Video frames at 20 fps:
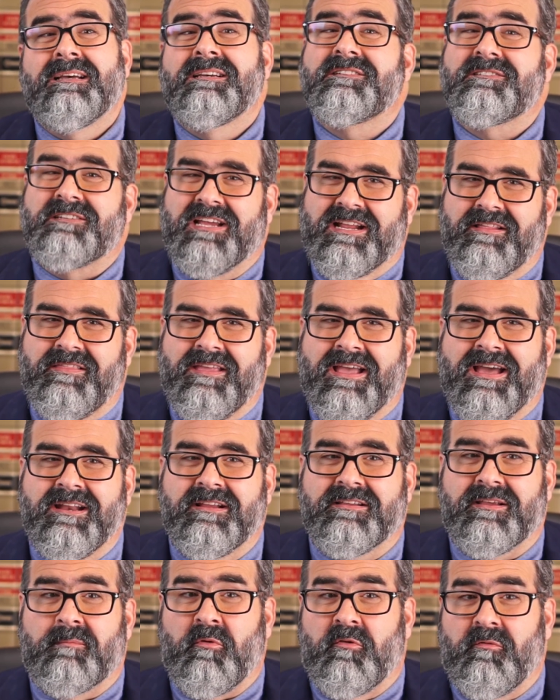Stay to the end
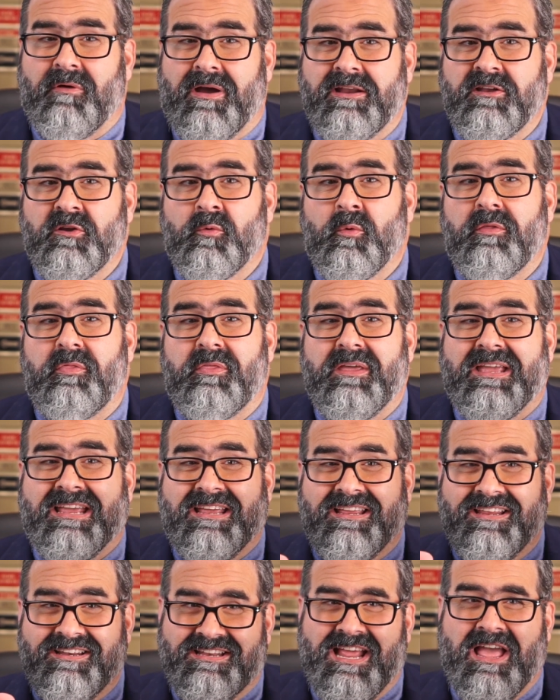as I provide you with
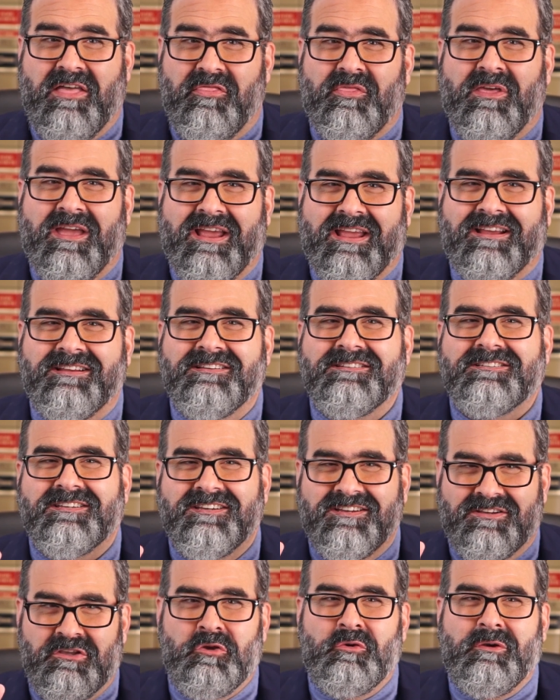the 10 things
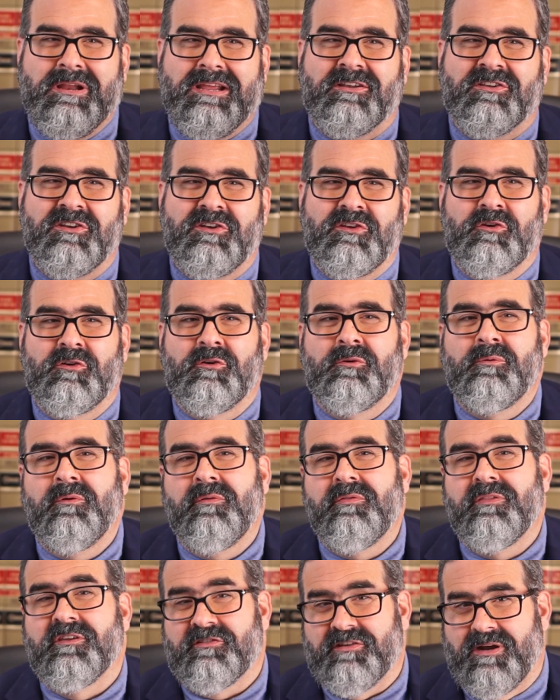you need to do
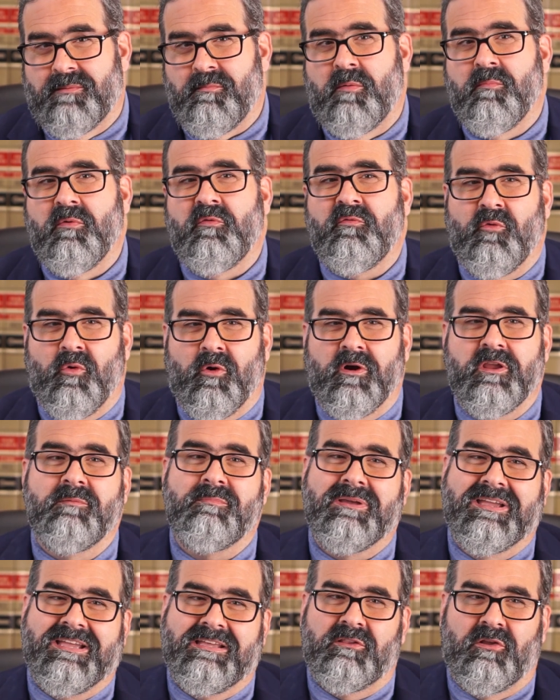the summer before
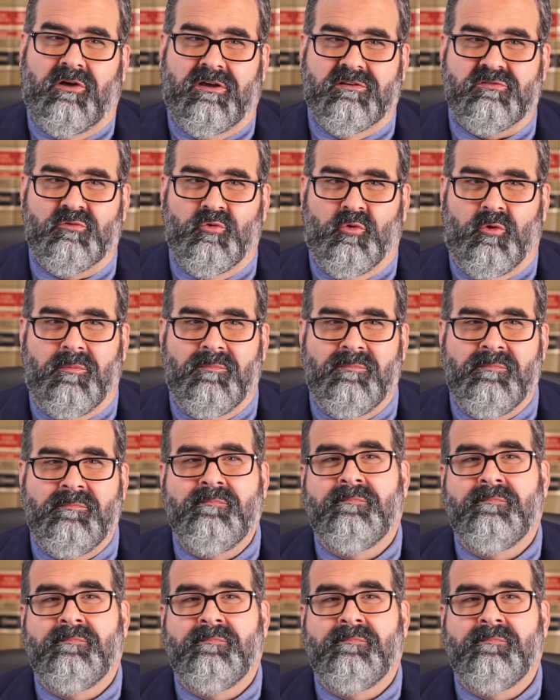you begin law school.